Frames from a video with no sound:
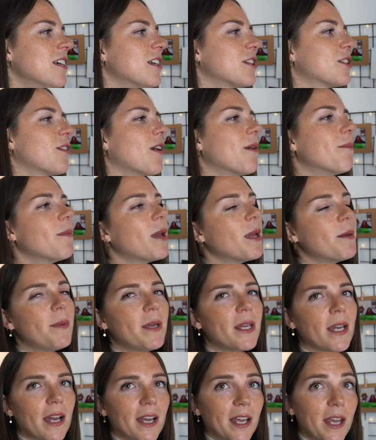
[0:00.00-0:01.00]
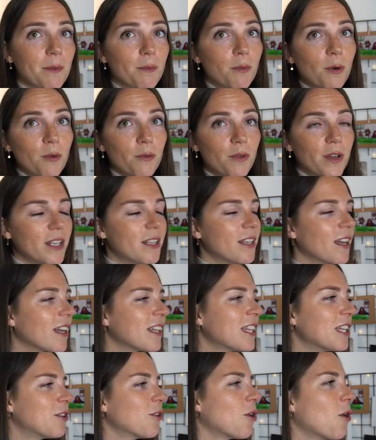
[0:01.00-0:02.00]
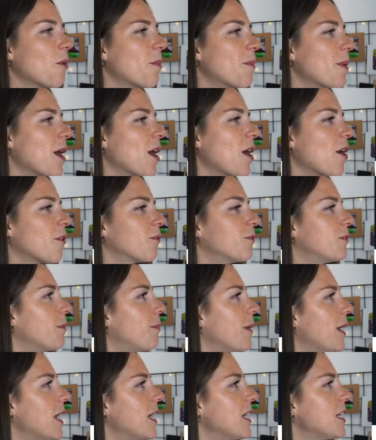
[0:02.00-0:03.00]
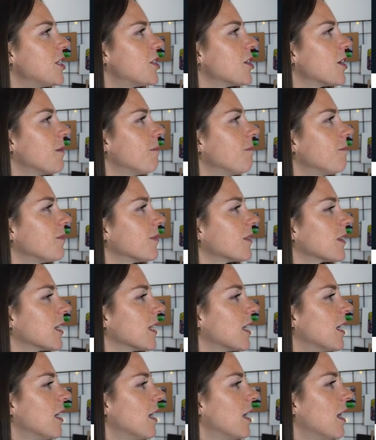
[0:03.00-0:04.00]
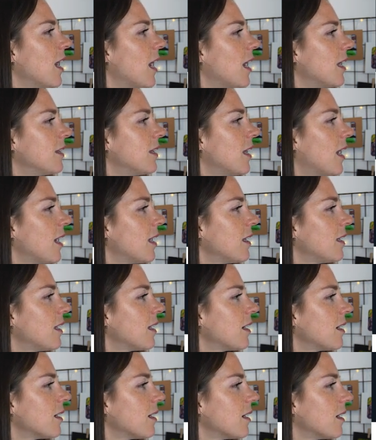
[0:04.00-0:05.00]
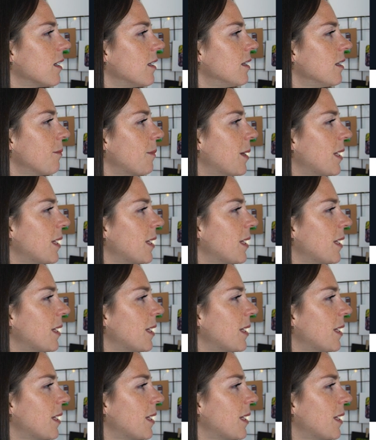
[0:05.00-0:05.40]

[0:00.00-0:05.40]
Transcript: so maybe I can move it at the top uh, of the page and then uh, in the